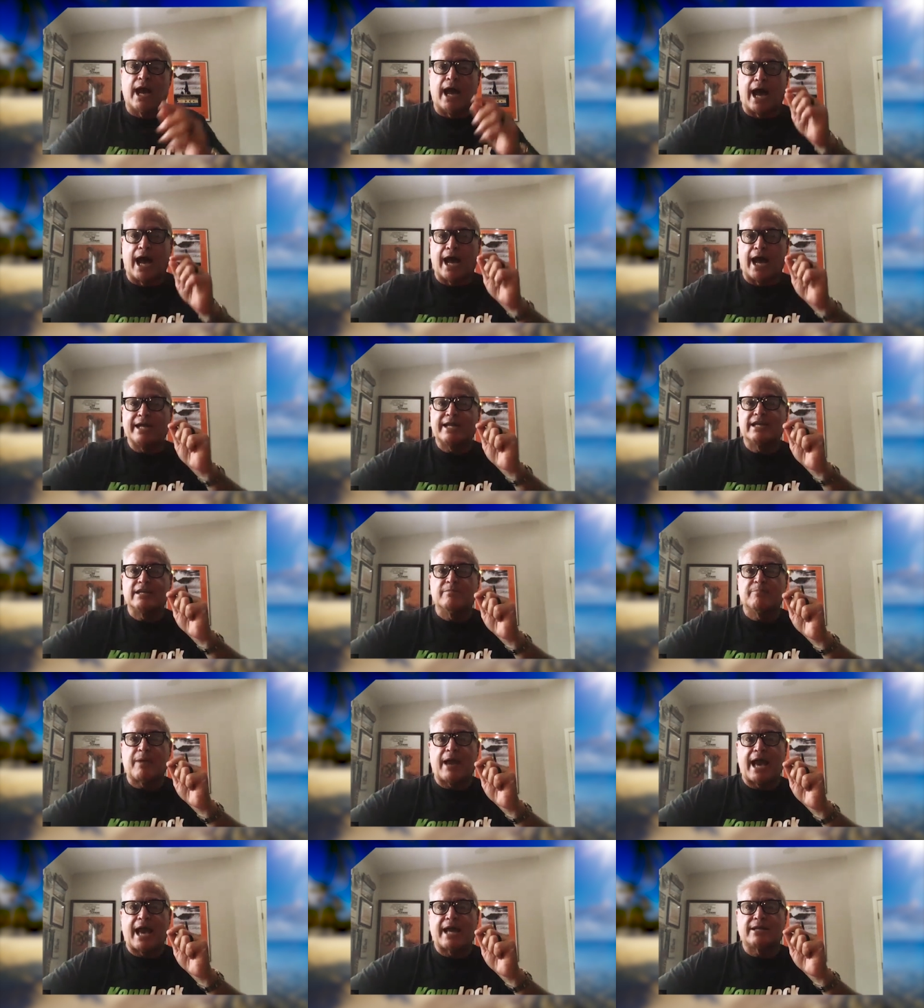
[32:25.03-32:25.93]
I can
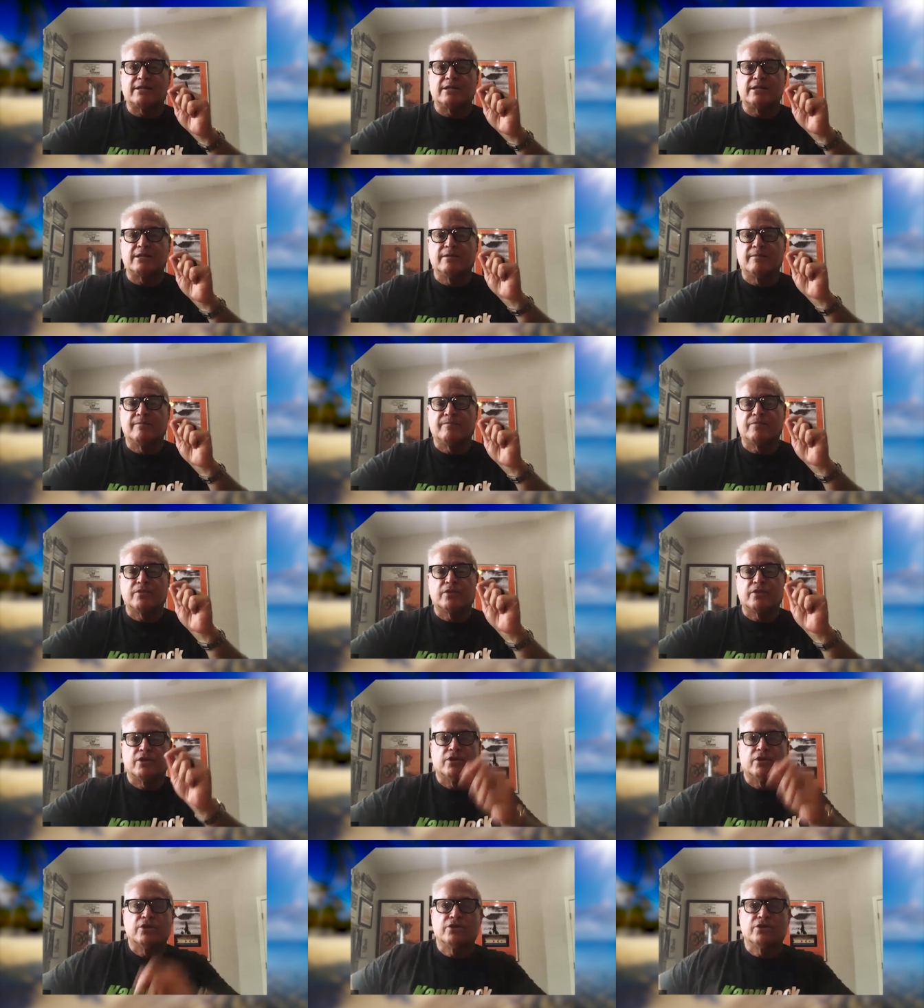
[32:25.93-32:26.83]
paddle
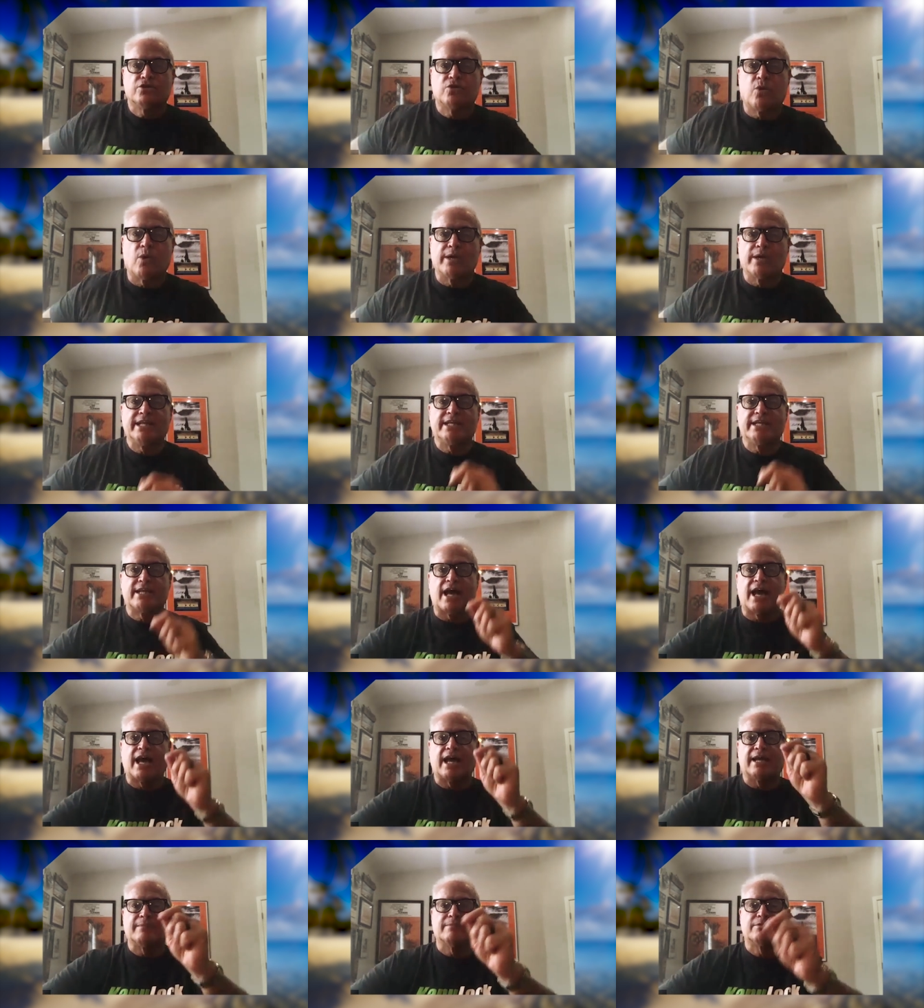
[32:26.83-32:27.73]
20
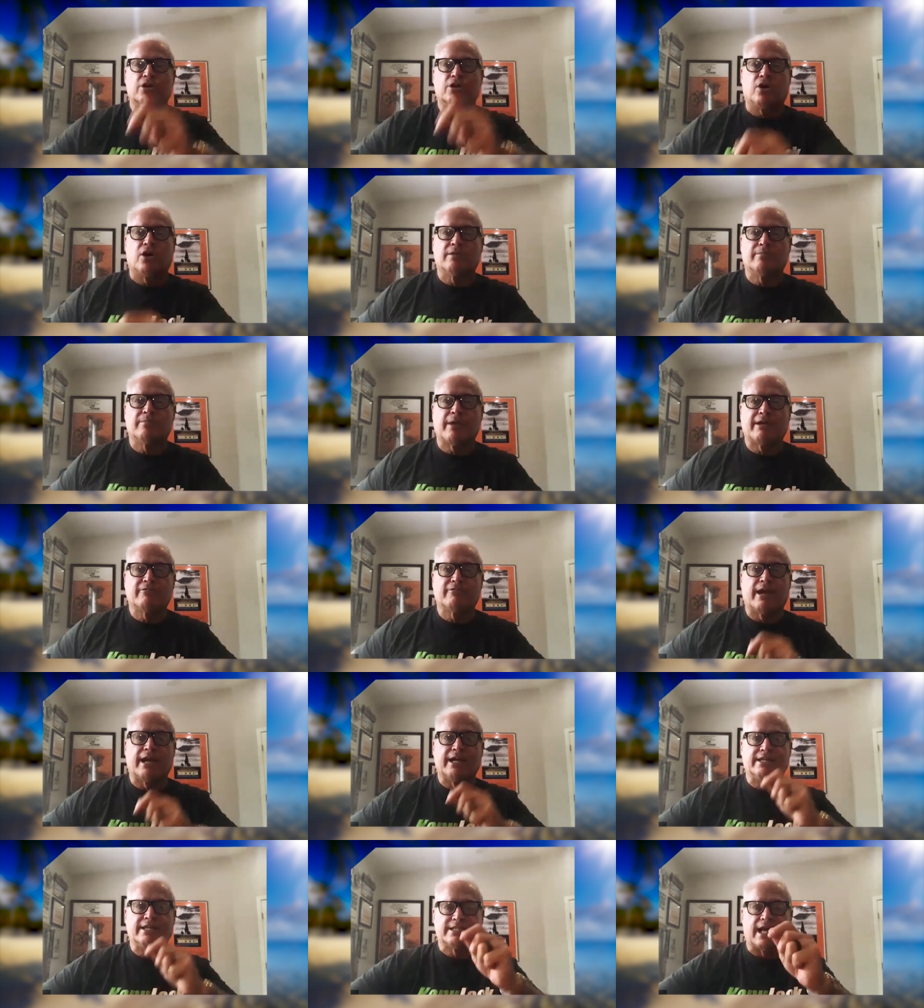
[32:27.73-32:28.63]
times on my
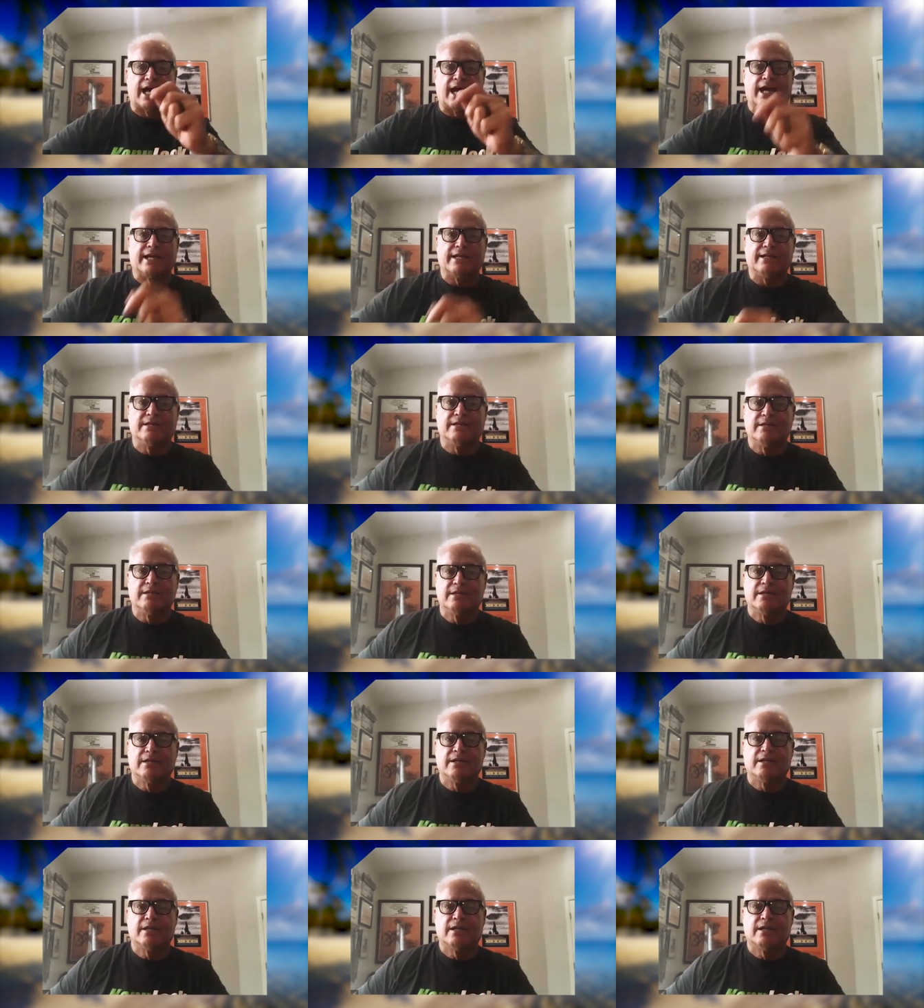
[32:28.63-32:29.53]
right side.
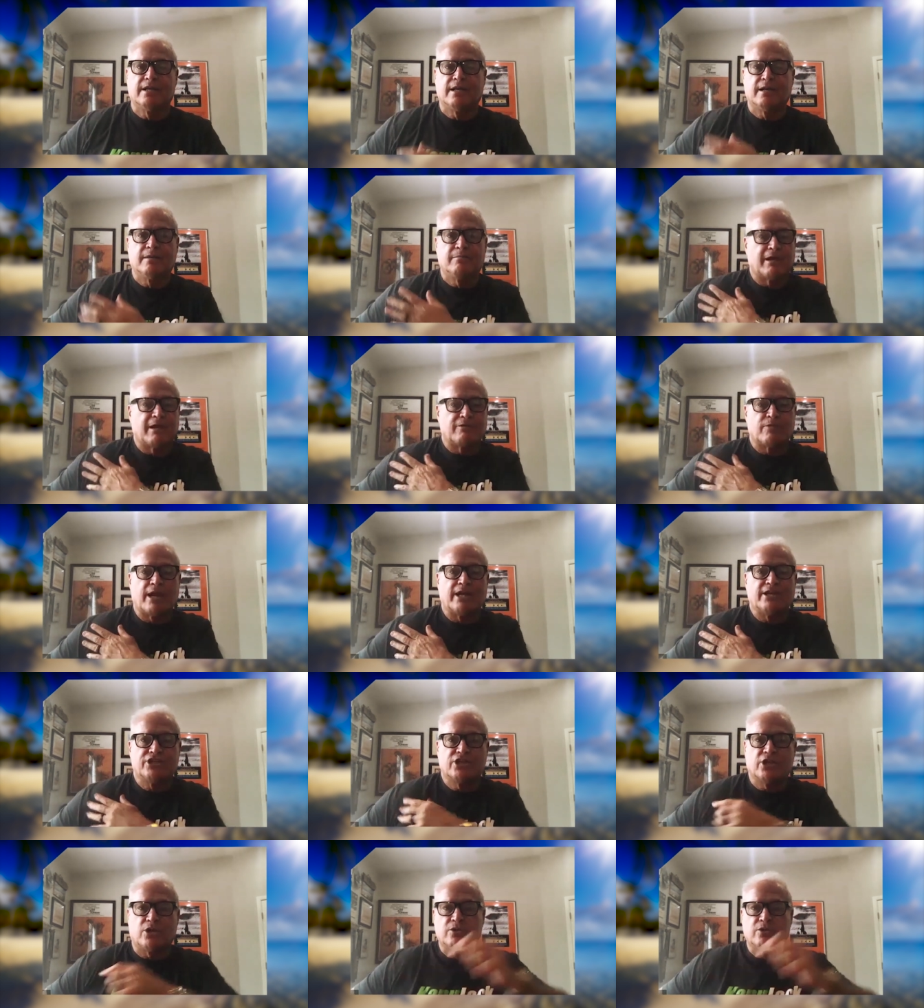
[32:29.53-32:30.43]
My right
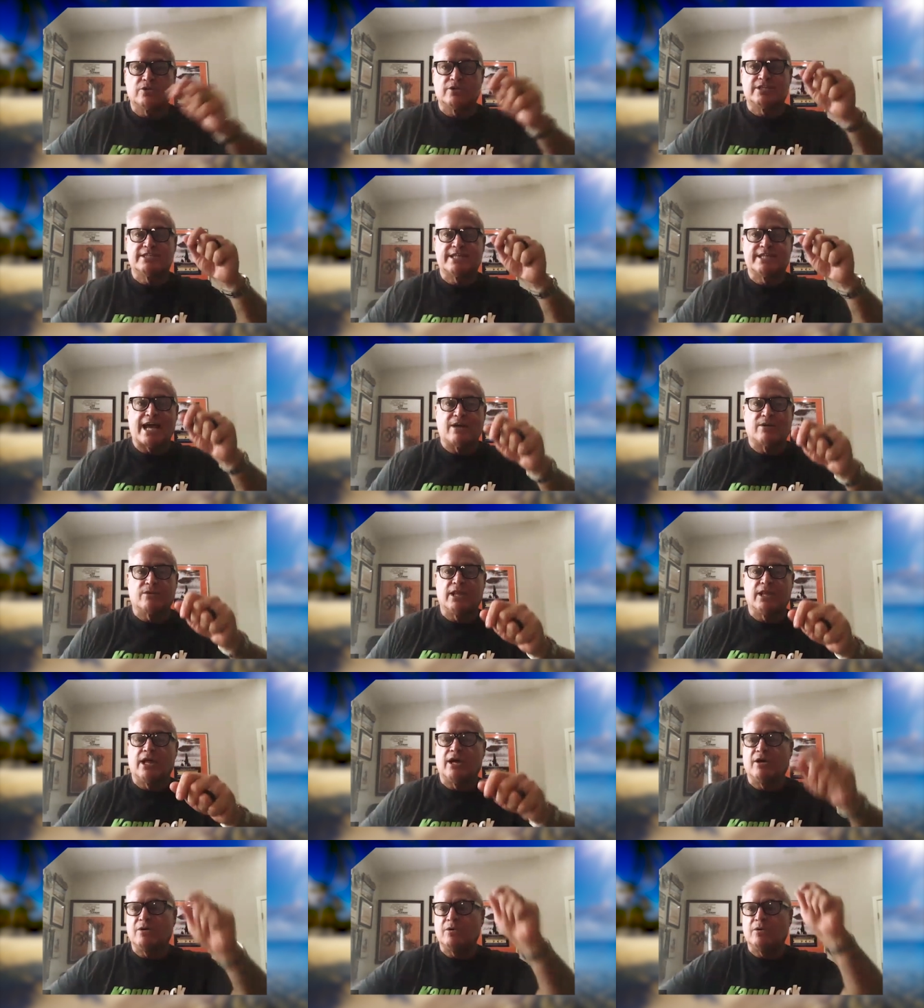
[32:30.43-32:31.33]
shoulder is down
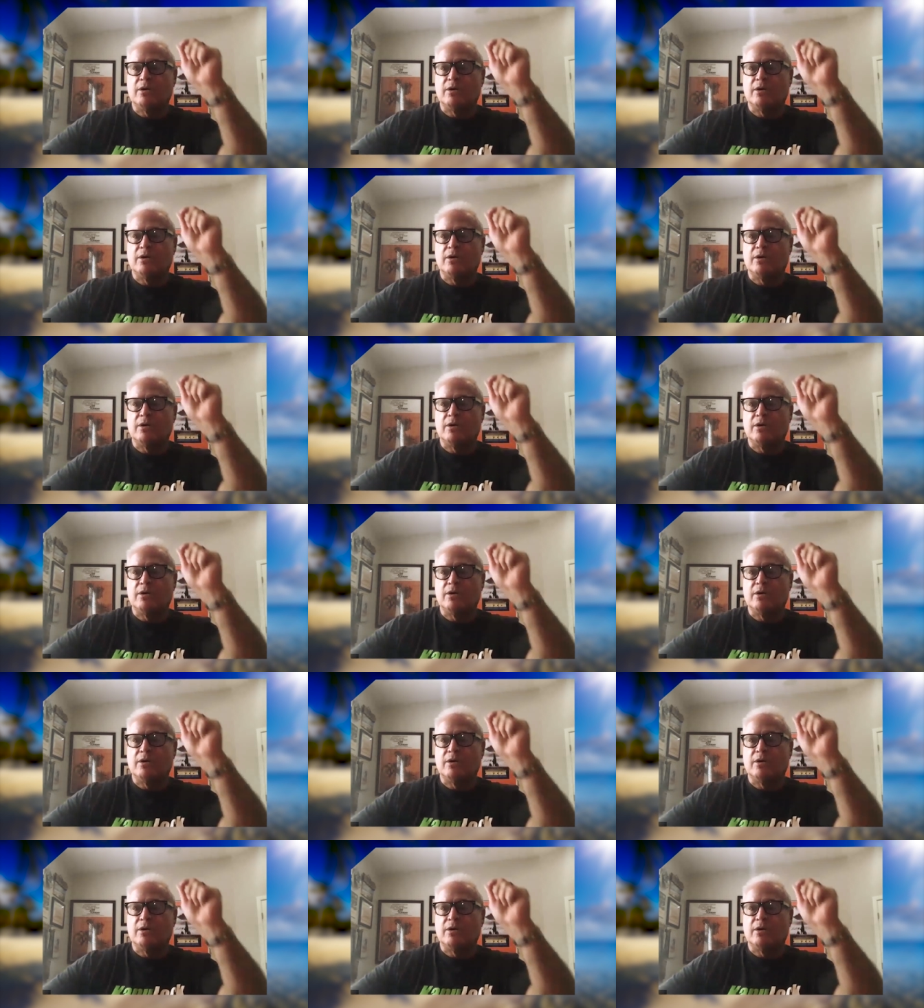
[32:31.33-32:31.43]
low